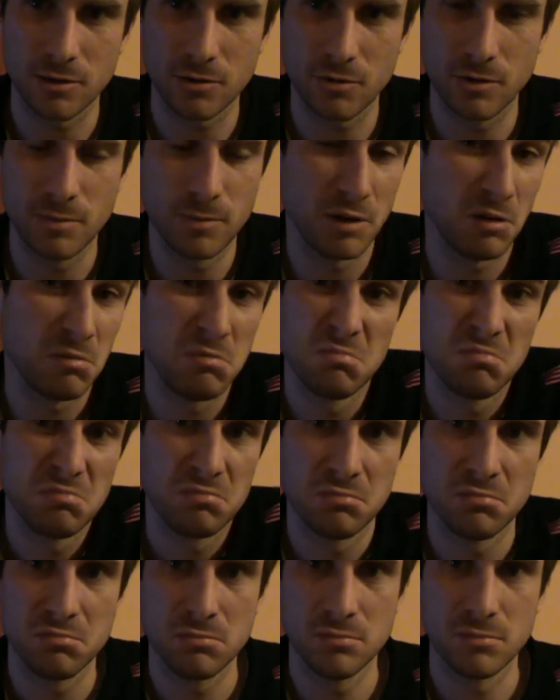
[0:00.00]
criminal,
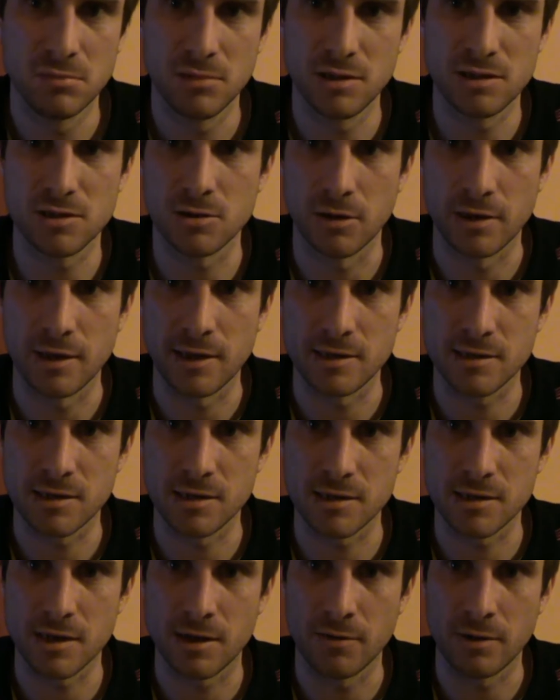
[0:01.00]
it's not
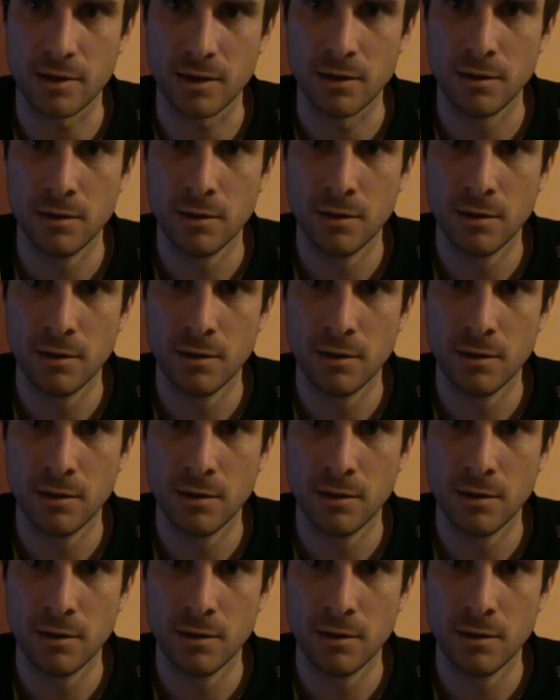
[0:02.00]
necessary.